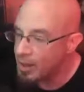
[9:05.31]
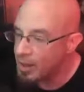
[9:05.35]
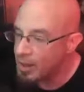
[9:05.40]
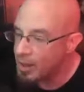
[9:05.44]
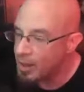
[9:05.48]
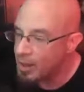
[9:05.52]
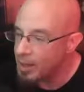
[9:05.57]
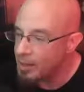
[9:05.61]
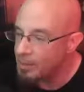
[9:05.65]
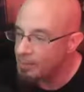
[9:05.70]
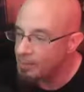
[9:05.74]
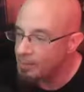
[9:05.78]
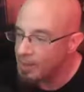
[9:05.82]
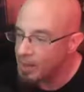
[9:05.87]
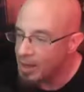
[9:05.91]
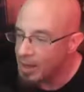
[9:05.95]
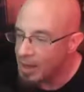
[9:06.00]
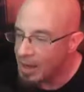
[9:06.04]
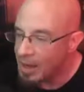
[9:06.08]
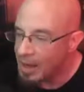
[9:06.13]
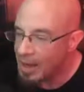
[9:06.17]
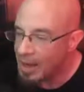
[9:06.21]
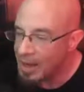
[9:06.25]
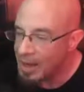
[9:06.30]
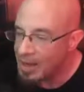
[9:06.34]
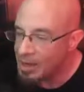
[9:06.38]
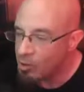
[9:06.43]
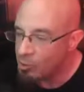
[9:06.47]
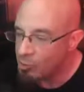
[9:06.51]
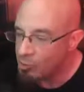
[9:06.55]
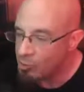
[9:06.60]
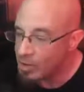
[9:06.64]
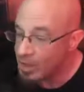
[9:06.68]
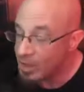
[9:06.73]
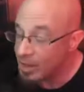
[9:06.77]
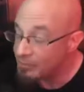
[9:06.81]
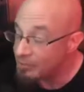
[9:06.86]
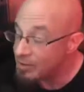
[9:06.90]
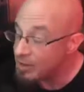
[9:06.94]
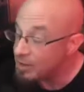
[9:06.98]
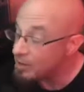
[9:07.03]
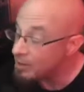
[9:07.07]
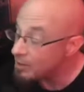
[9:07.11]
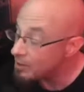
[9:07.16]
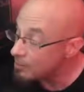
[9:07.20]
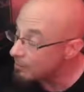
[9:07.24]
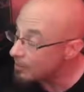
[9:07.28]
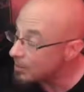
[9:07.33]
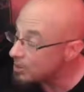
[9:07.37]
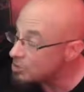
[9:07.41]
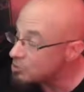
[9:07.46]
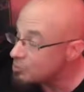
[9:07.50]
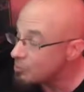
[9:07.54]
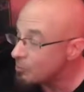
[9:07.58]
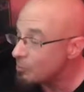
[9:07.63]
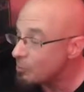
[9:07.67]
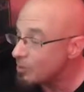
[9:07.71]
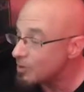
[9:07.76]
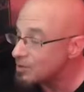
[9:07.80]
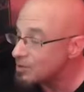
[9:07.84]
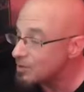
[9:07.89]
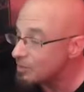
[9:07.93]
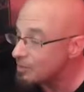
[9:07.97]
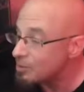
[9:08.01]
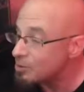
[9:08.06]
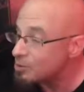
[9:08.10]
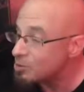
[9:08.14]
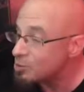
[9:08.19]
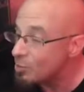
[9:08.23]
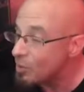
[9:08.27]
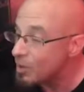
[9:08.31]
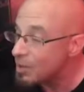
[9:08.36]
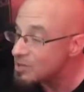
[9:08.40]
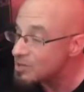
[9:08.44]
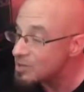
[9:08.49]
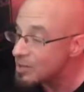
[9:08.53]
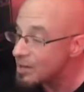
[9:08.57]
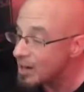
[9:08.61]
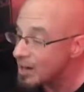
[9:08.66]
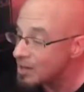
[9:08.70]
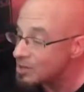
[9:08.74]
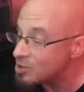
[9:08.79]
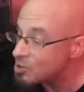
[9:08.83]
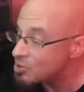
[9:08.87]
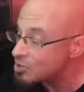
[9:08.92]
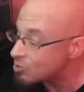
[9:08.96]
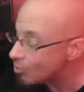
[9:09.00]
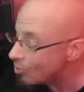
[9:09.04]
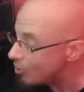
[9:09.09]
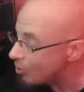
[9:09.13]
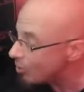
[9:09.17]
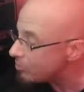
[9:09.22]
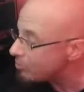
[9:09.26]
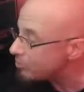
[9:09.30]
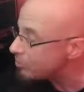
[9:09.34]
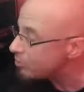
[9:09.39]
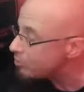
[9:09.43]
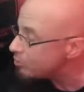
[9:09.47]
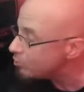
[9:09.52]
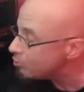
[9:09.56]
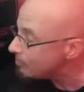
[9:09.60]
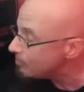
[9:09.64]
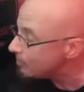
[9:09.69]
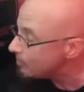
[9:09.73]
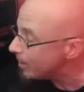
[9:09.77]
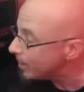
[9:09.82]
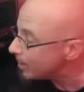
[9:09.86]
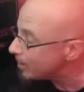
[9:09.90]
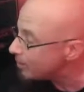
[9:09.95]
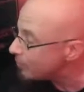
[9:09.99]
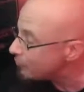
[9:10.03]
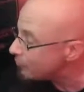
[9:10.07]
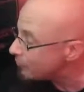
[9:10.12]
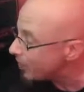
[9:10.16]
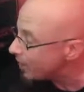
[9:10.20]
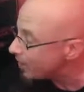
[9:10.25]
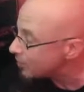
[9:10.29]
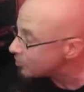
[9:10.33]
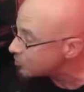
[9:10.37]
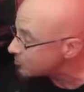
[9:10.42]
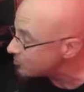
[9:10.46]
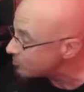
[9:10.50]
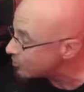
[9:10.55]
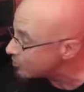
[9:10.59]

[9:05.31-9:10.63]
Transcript: I don't really have anything much to report, except I do want to say I saw the new Megan Fox